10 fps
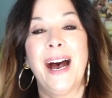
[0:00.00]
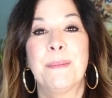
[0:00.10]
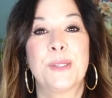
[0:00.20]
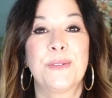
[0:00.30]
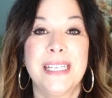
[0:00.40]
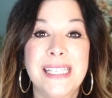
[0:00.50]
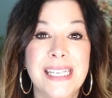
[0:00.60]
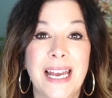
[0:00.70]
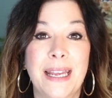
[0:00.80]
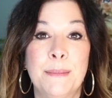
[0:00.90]
Um, so this
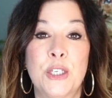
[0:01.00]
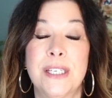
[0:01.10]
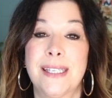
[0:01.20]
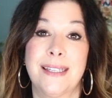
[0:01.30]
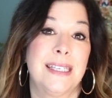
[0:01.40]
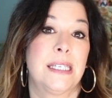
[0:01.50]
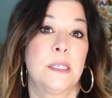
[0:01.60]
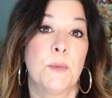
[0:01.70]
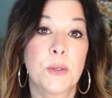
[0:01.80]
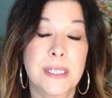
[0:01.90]
time she said this
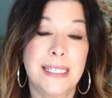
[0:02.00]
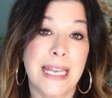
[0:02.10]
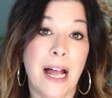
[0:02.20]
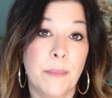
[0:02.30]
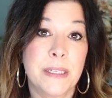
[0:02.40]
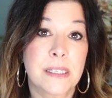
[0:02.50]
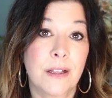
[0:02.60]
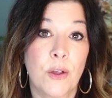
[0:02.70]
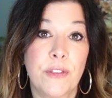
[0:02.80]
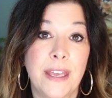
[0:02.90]
is mostly Talbot's
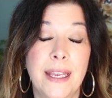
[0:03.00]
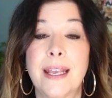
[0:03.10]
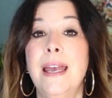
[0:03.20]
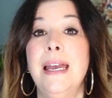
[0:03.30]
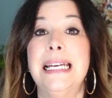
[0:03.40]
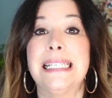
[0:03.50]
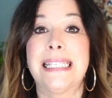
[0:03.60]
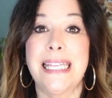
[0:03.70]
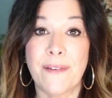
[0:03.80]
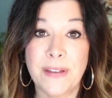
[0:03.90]
clothing,
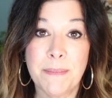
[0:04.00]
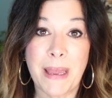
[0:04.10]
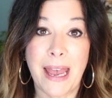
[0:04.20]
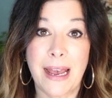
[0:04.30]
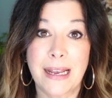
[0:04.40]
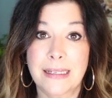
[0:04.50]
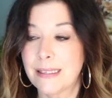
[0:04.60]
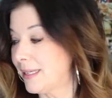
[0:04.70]
seven bags,